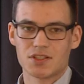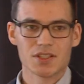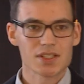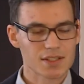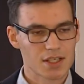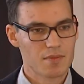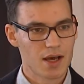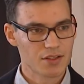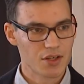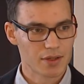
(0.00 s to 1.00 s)
genetic
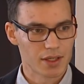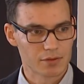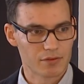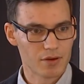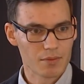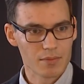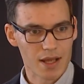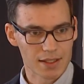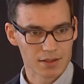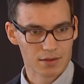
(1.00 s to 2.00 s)
material from
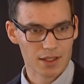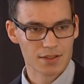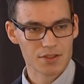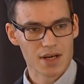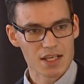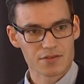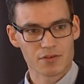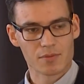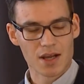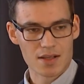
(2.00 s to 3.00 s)
blood that derives
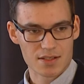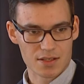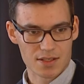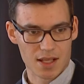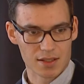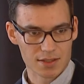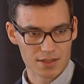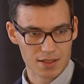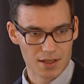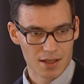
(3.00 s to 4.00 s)
from cancer
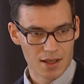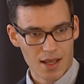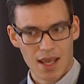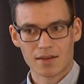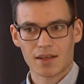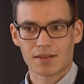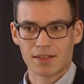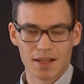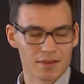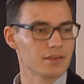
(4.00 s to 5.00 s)
cells, and
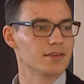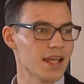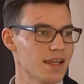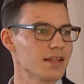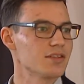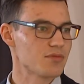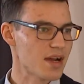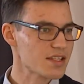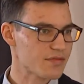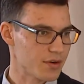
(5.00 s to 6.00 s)
then they can
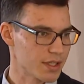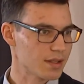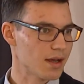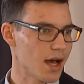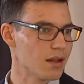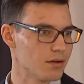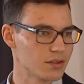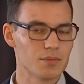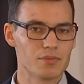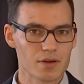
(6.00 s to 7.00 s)
transfer it
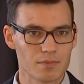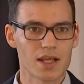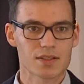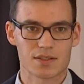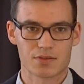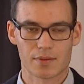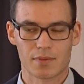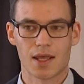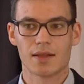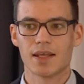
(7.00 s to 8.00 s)
along the
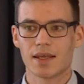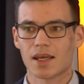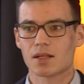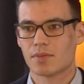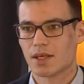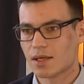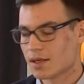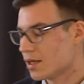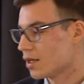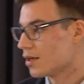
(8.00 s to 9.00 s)
bloodstream, and they can be
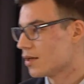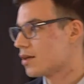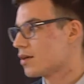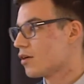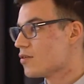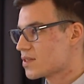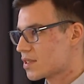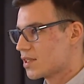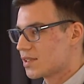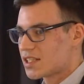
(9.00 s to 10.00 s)

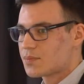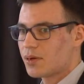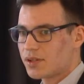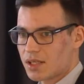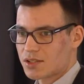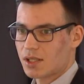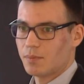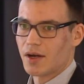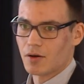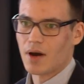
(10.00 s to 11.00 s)
considered as potential
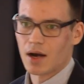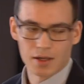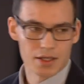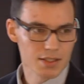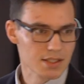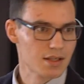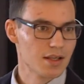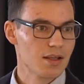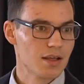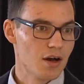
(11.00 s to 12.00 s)
biomarkers
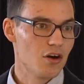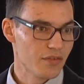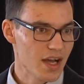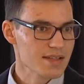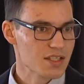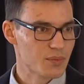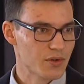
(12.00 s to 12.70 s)
of cancer